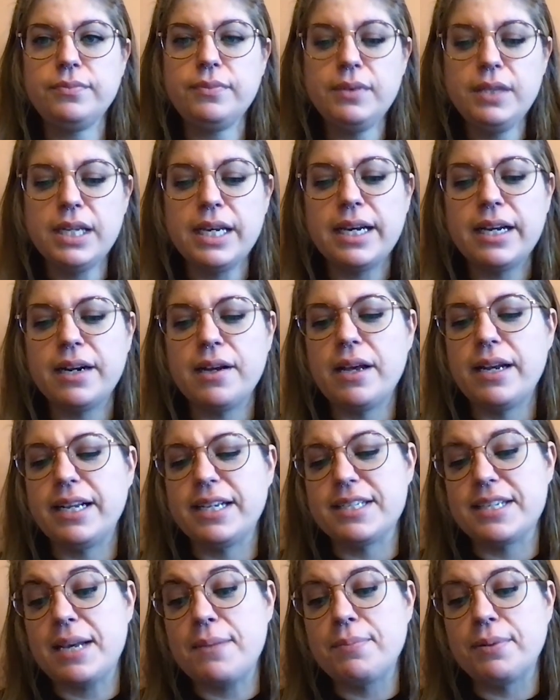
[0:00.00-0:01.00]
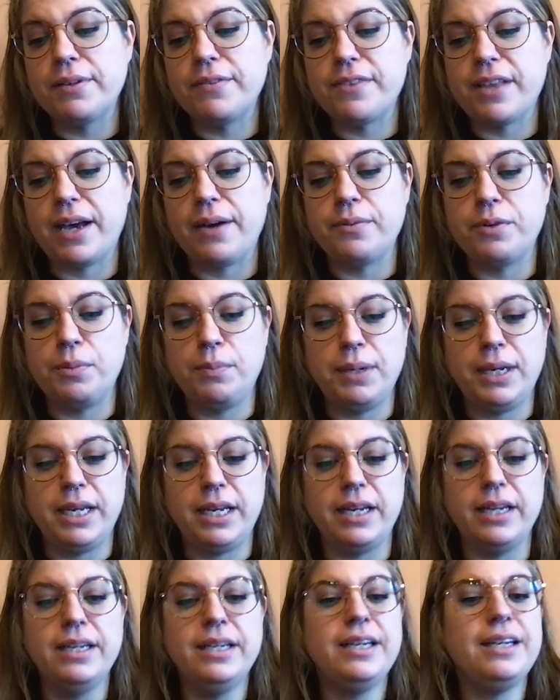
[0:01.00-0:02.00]
And an example of that would
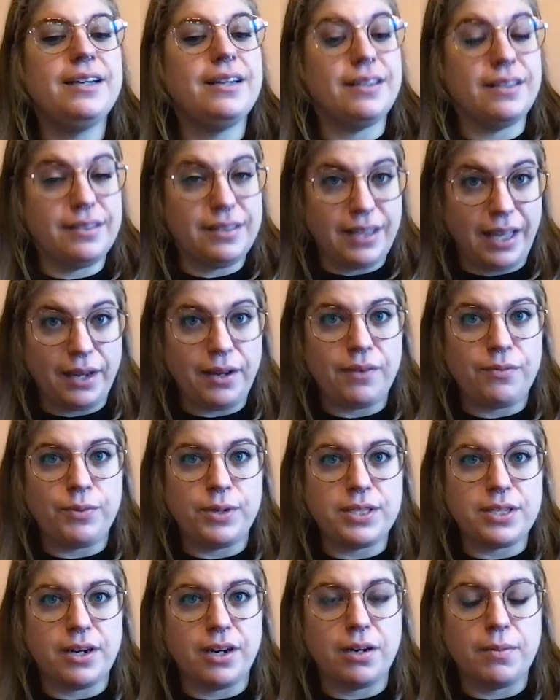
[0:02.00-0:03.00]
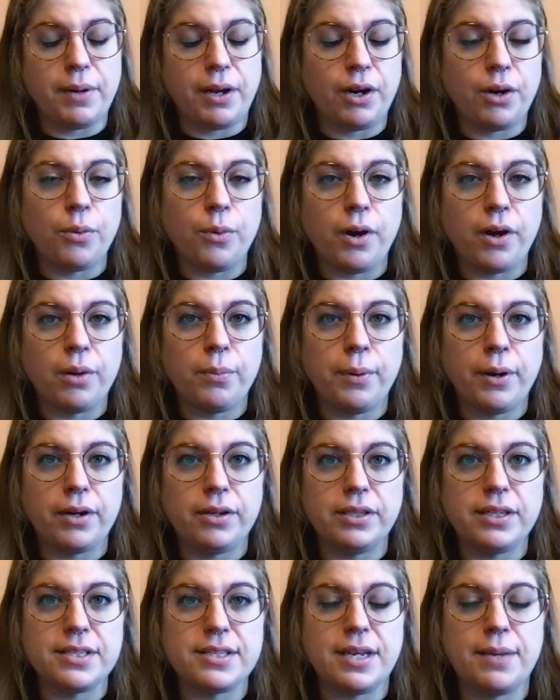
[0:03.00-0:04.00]
be, like if we talk about our water bottle
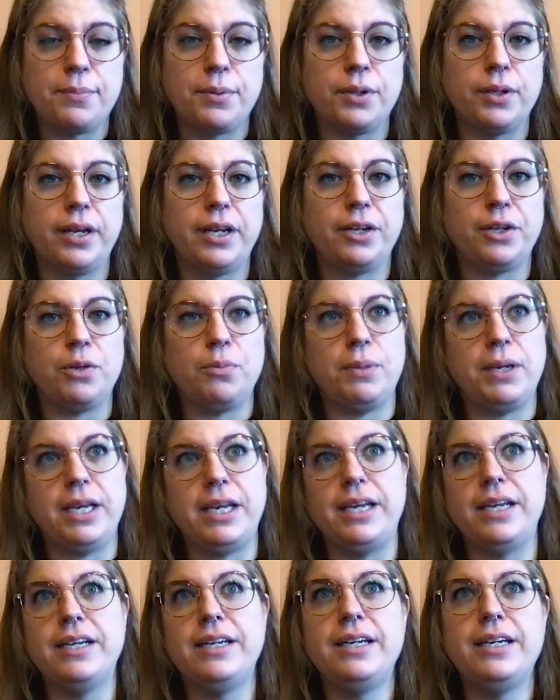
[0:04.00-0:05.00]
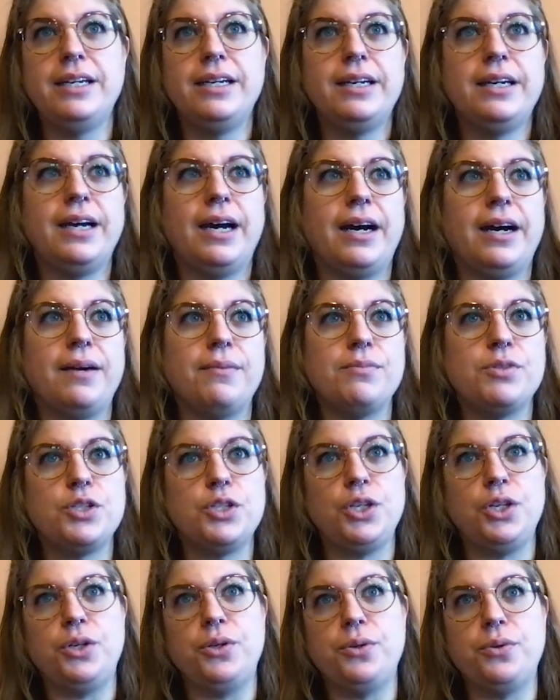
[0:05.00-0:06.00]
example, it could be
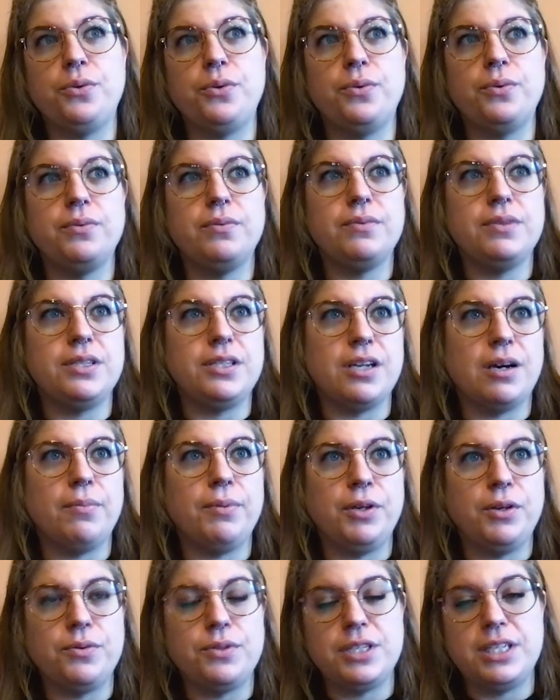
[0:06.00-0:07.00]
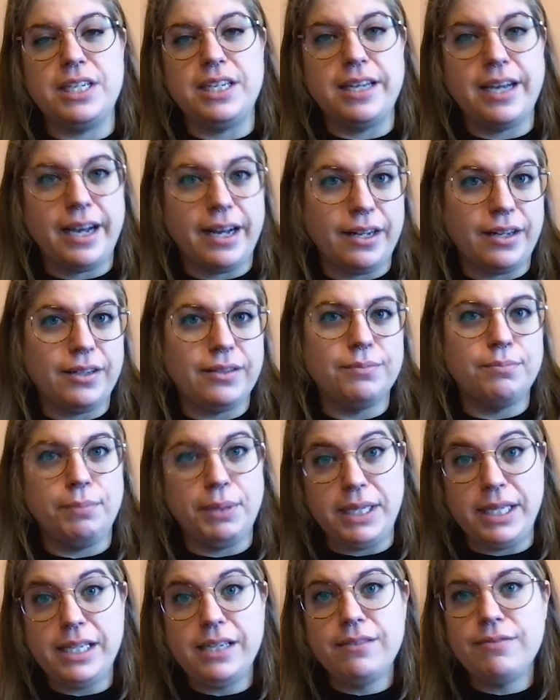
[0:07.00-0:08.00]
SKU
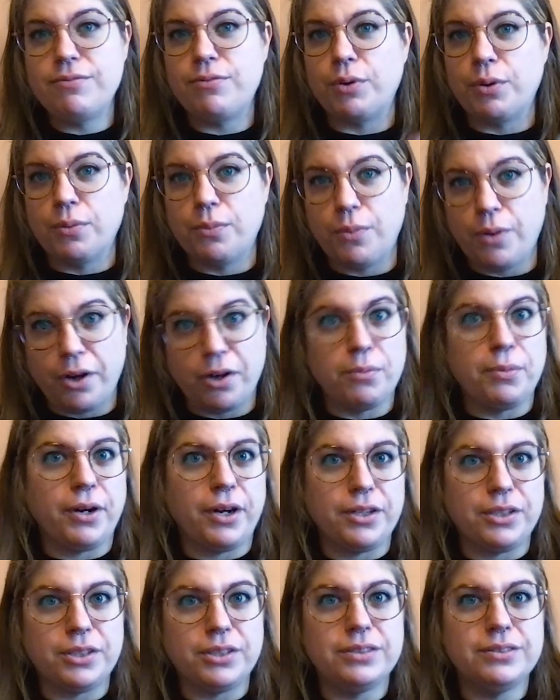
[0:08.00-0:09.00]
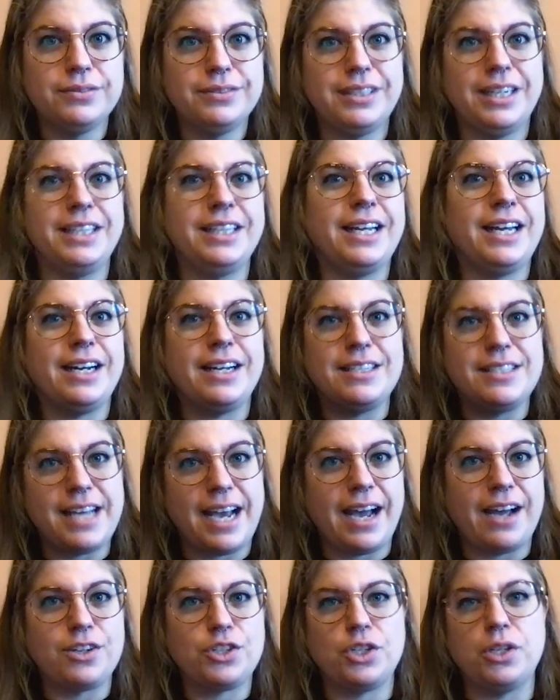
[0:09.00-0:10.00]
WTLB for water bottle, and then a
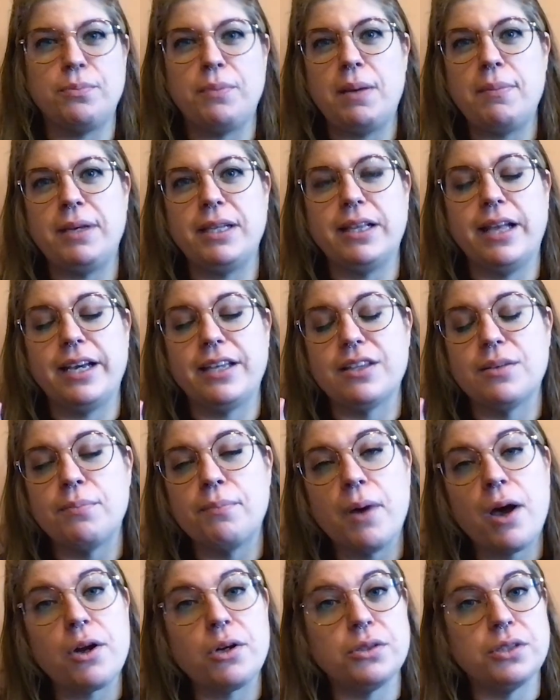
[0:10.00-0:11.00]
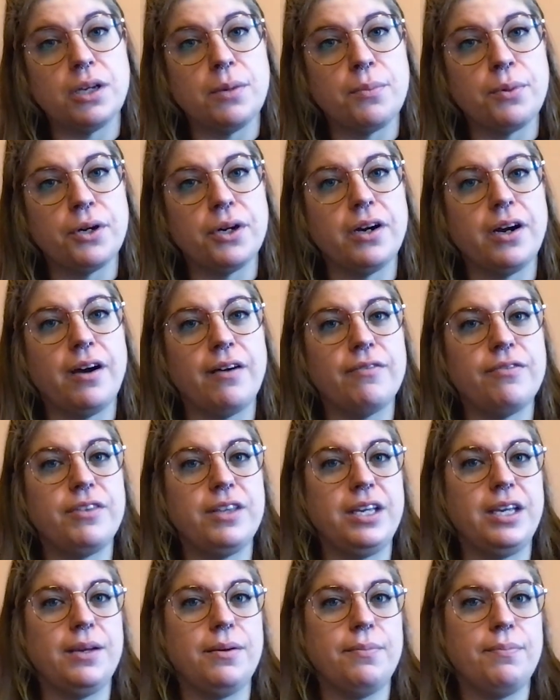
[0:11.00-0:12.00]
dash and maybe like the model number of
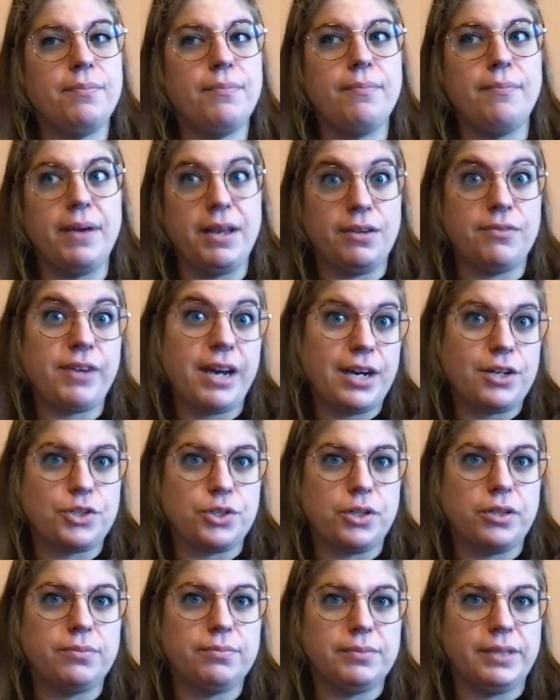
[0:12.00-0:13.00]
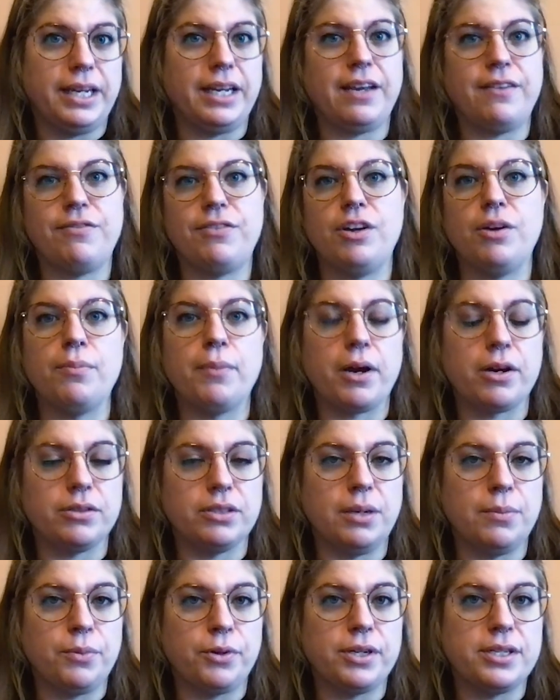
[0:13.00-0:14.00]
the manufacturer. Like if their model
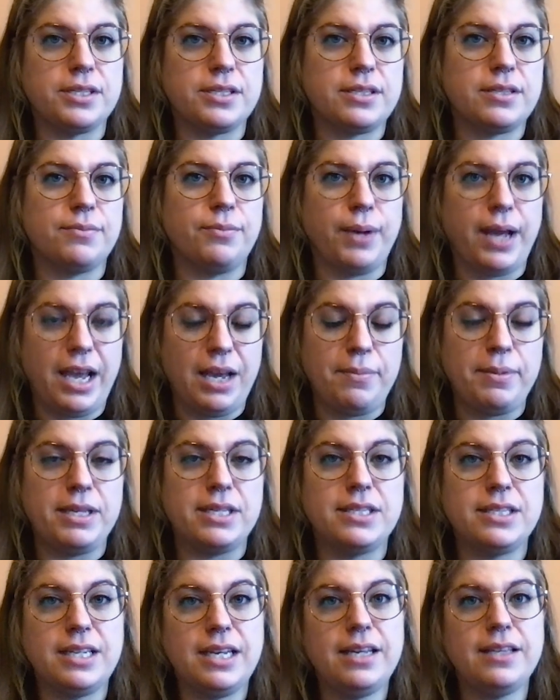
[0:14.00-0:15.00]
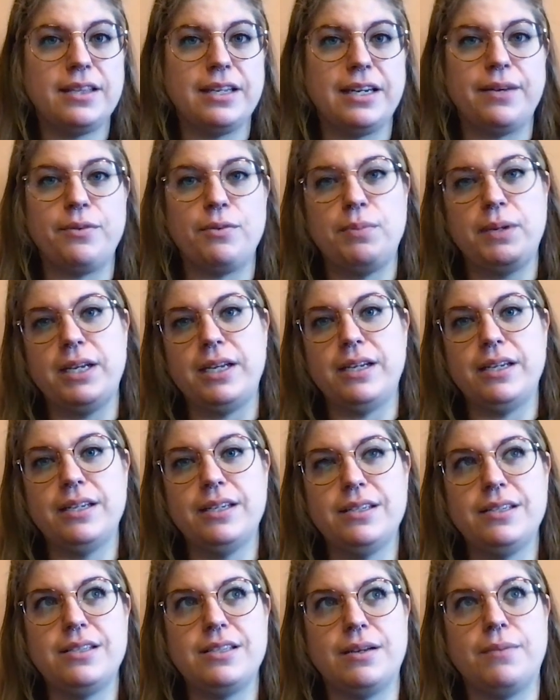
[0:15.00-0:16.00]
number is ABC, then it would be
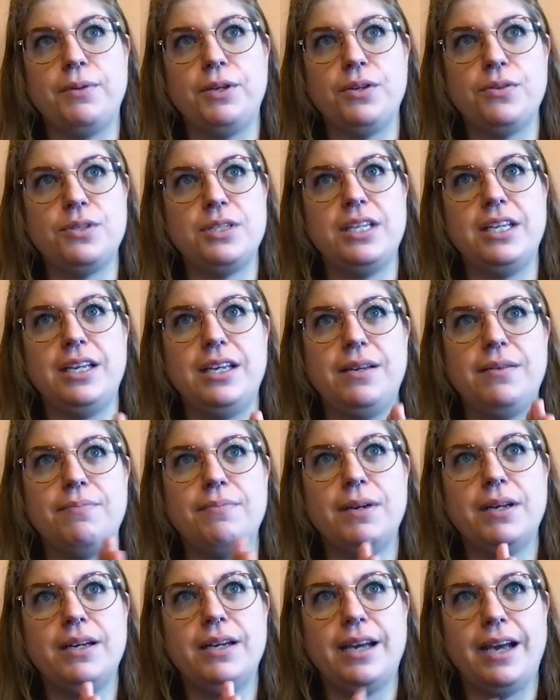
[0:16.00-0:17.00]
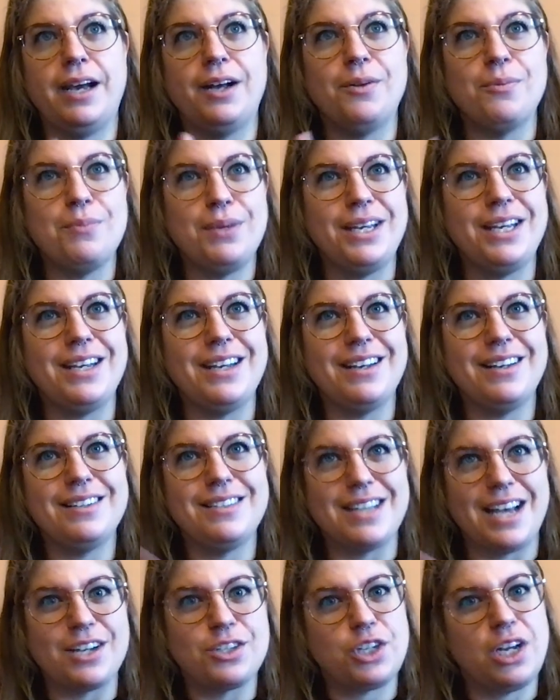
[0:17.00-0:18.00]

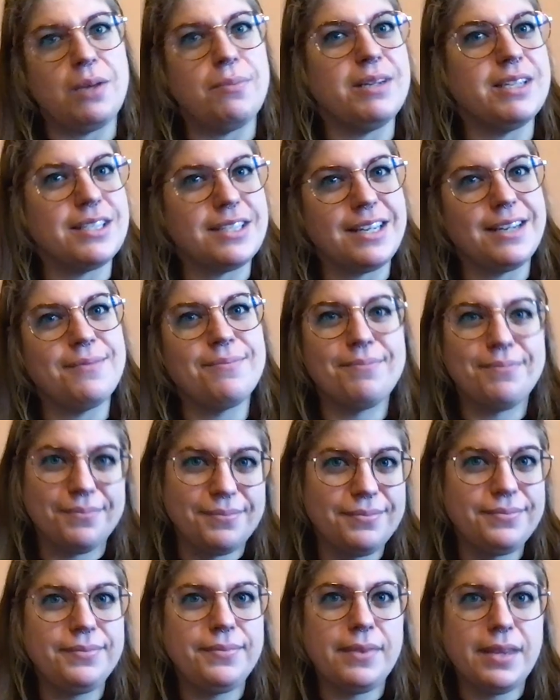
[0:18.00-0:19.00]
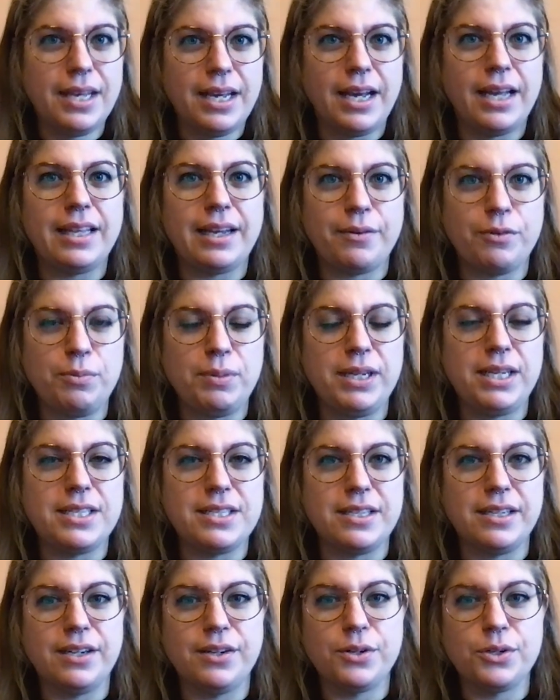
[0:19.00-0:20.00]
WTLB-ABC, and that would be
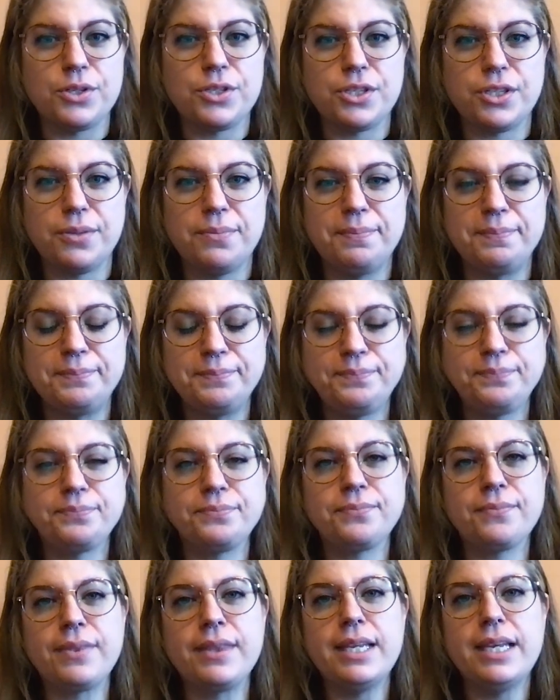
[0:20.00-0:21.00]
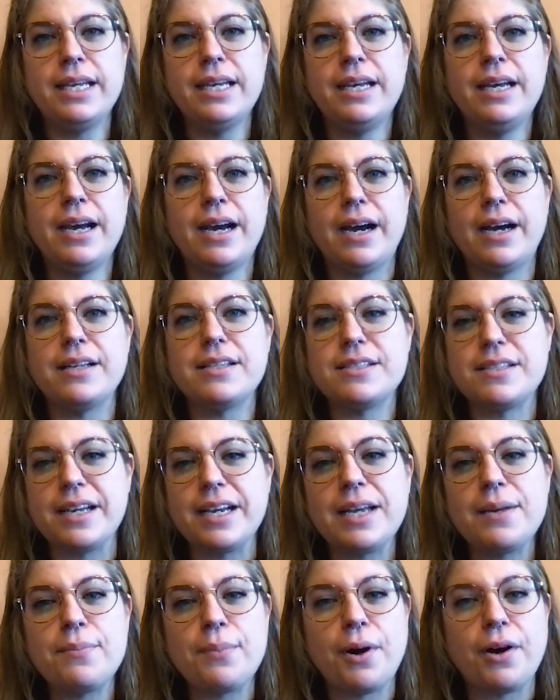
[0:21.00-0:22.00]
easily understood.
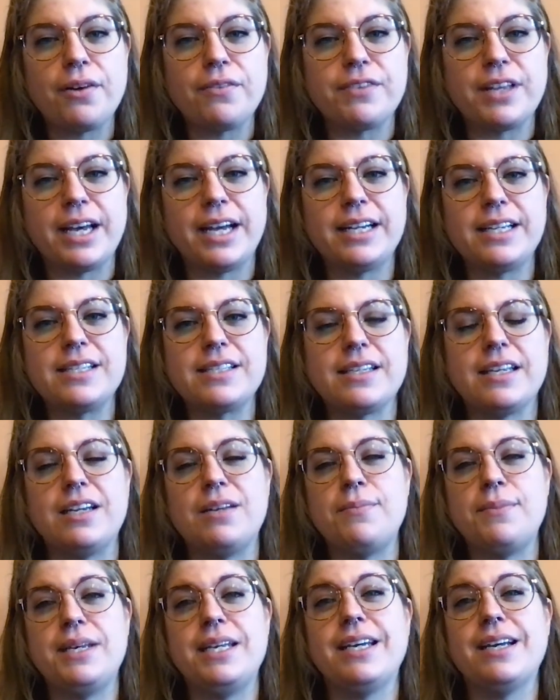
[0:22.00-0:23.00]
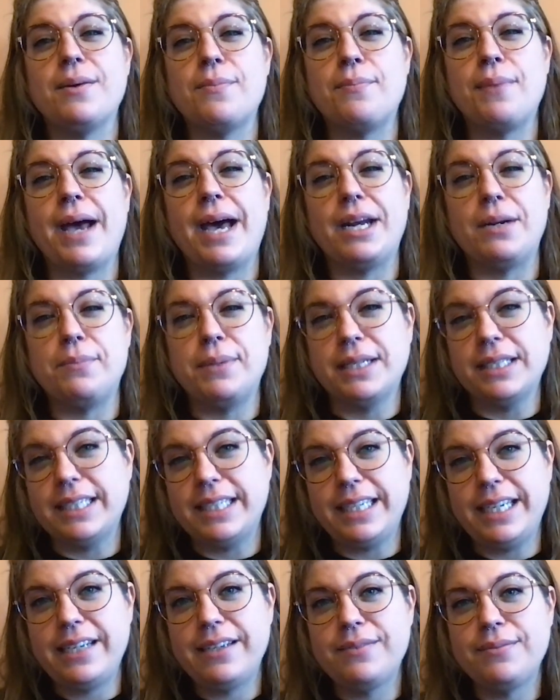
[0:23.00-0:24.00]
Second part of that is going to be
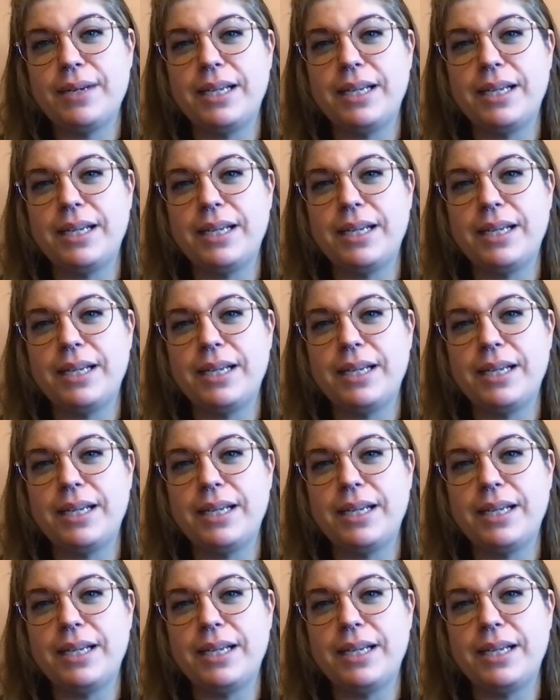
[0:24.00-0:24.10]
compatibility.